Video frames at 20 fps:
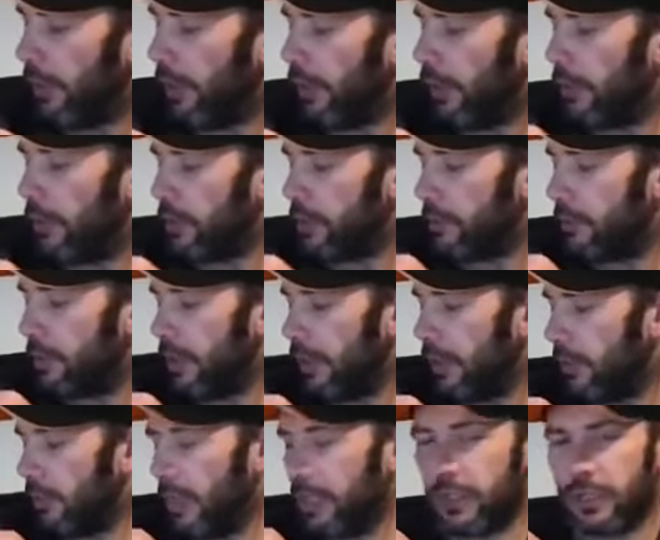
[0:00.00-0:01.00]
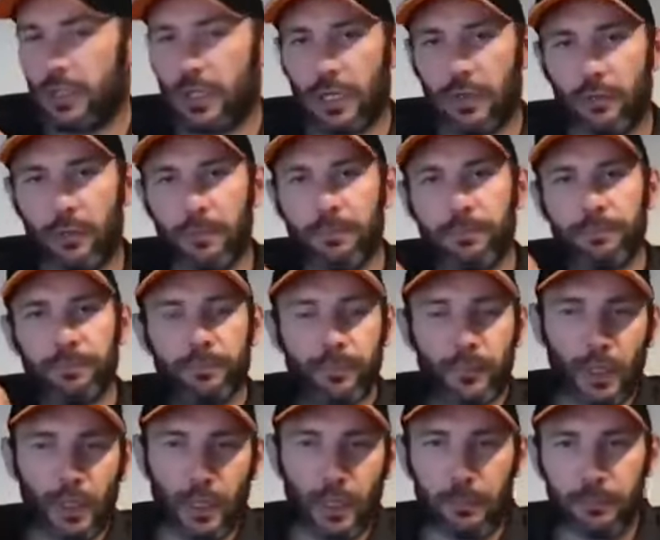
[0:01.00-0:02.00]
of those. Either way, you should have
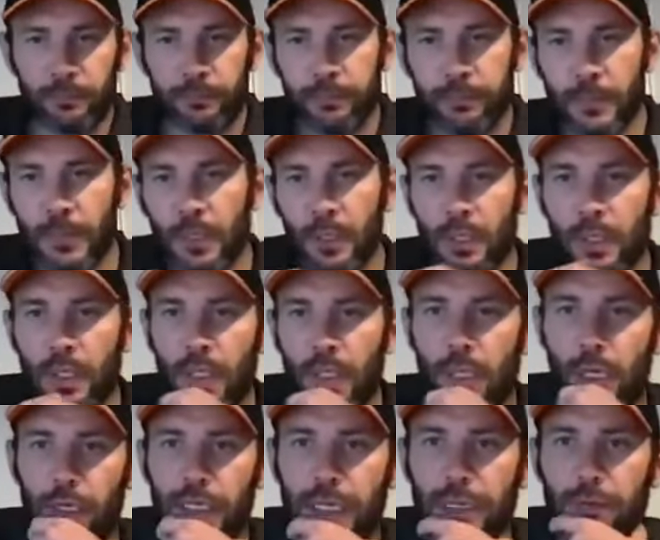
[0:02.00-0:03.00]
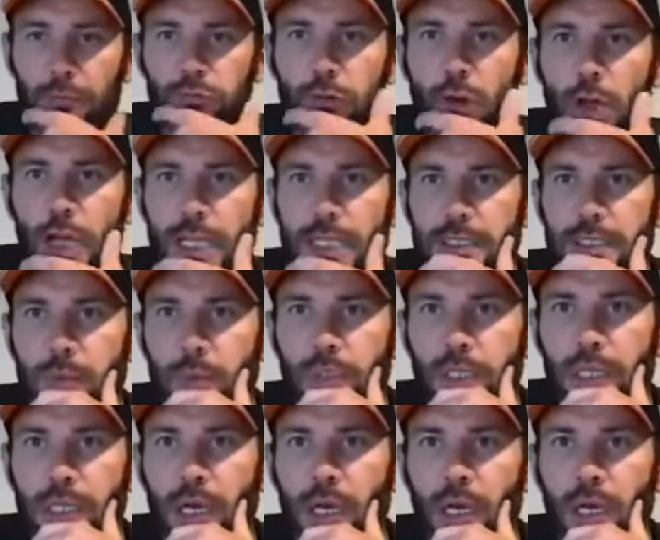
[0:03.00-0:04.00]
one. Um, okay, right.
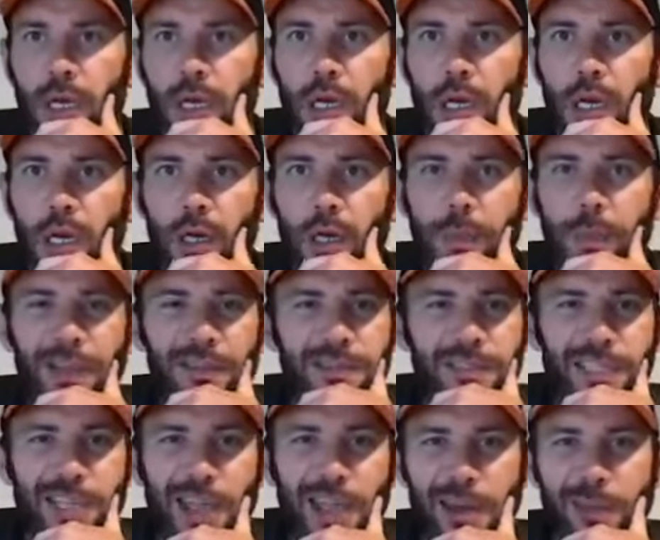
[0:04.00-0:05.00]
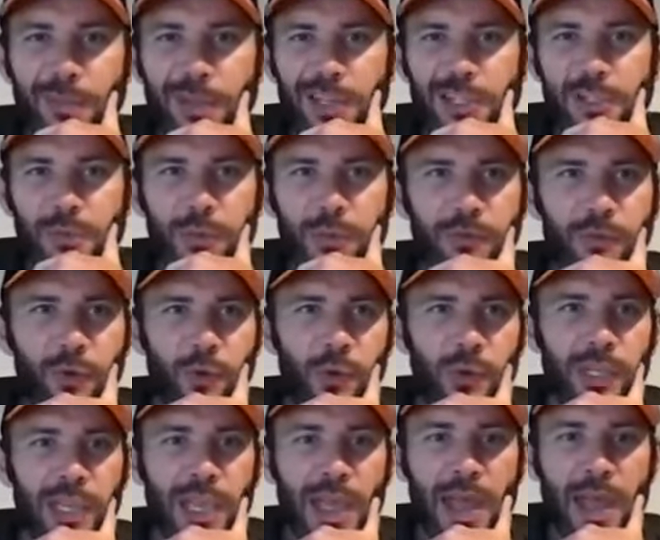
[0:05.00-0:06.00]
We are about 10 minutes before
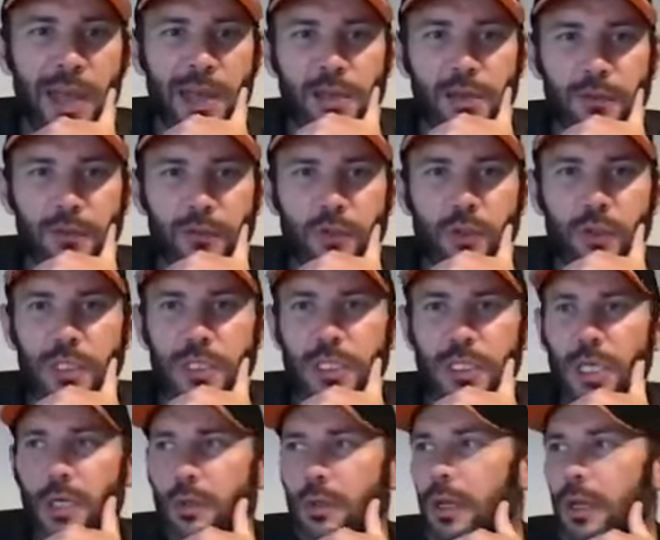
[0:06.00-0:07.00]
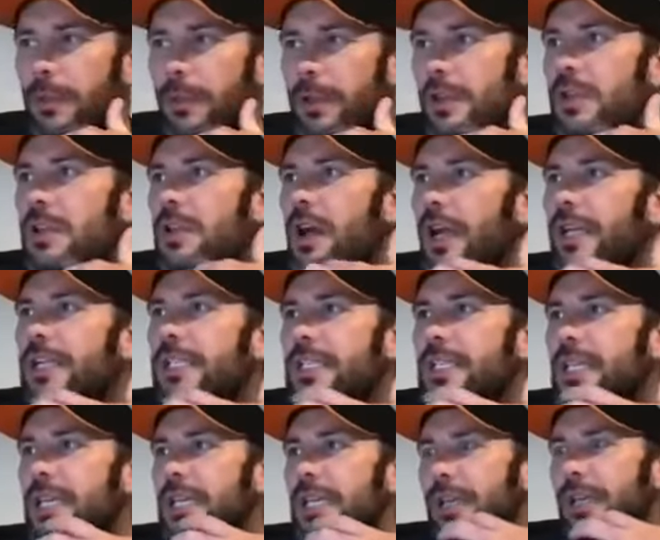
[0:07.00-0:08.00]
the end of Join Joel number
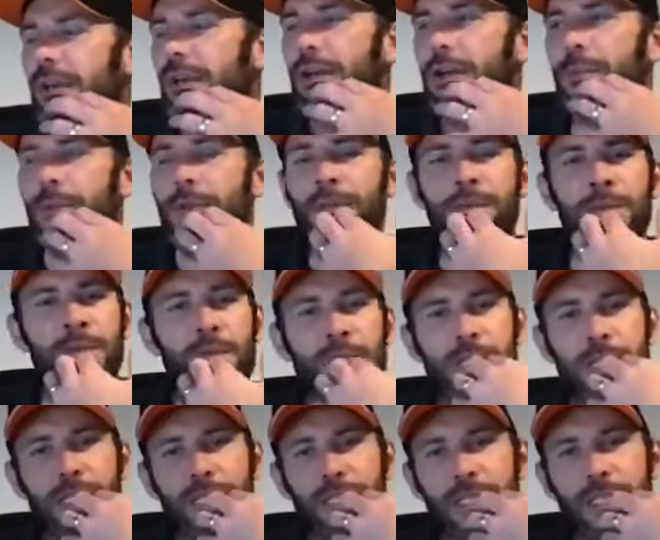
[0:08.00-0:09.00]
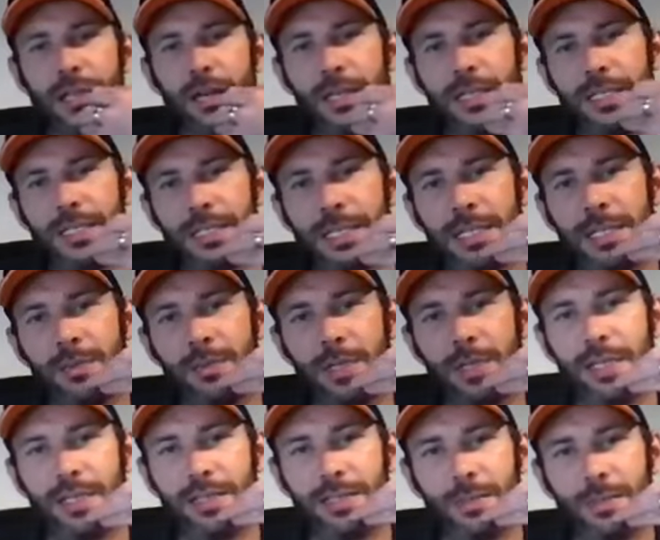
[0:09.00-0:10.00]
19. I can't believe it's 19
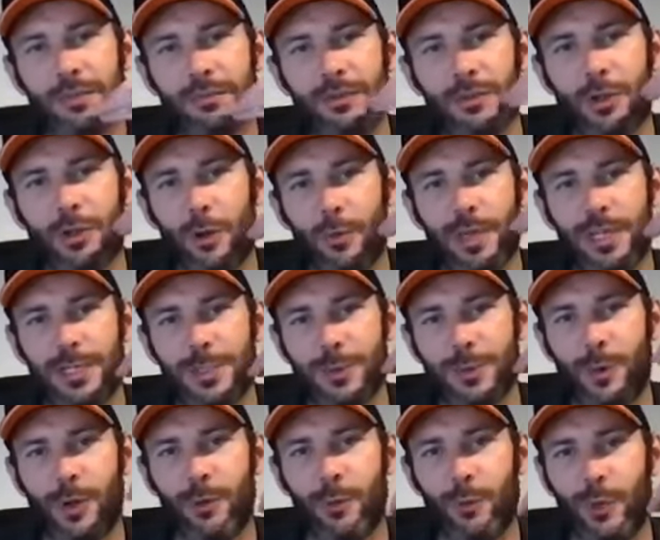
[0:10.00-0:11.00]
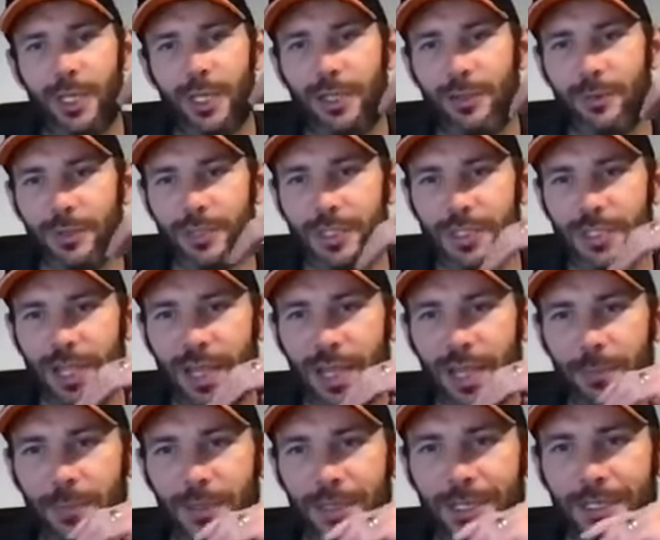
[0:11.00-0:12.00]
weeks and we've not missed one week, which is
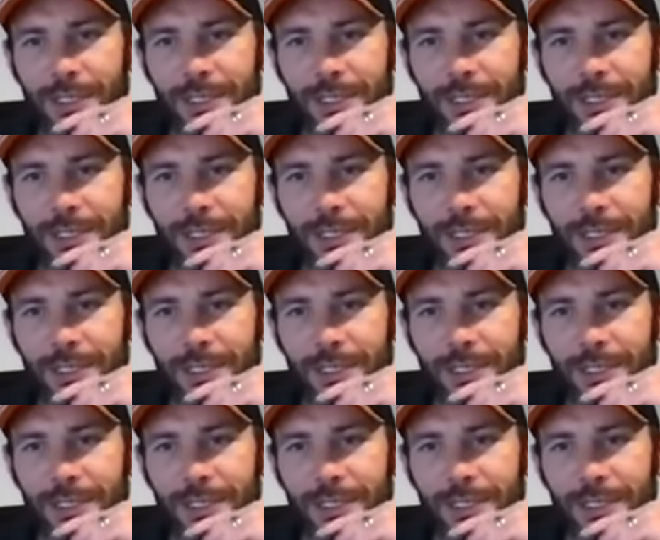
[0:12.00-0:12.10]
epic.